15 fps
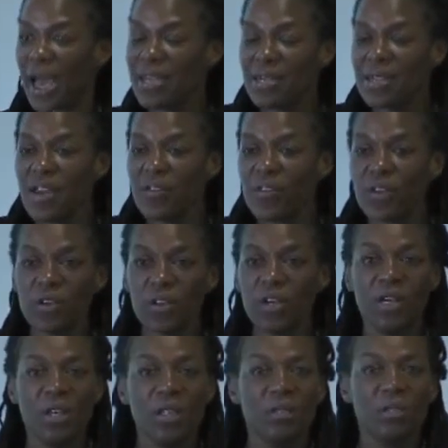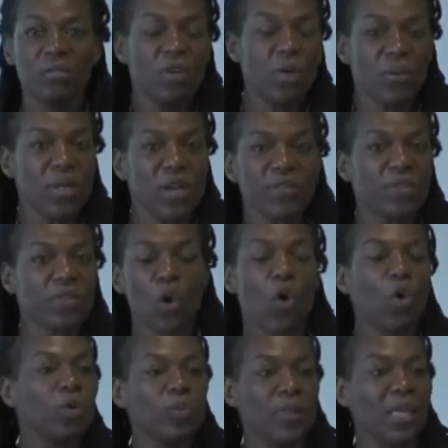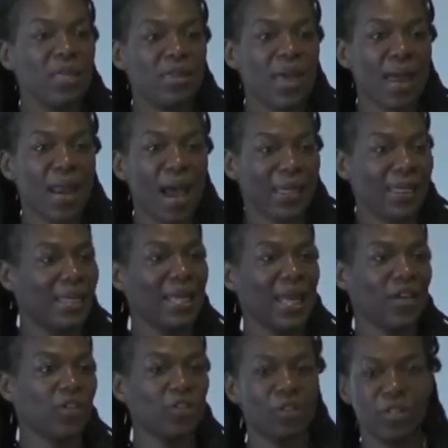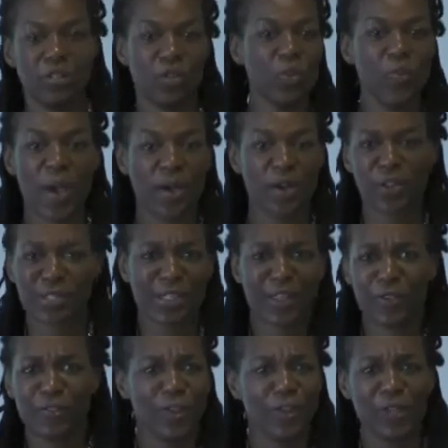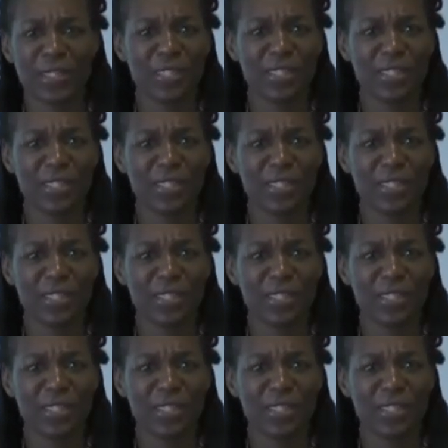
I never no one ever told me that I could actually do better. It's like a very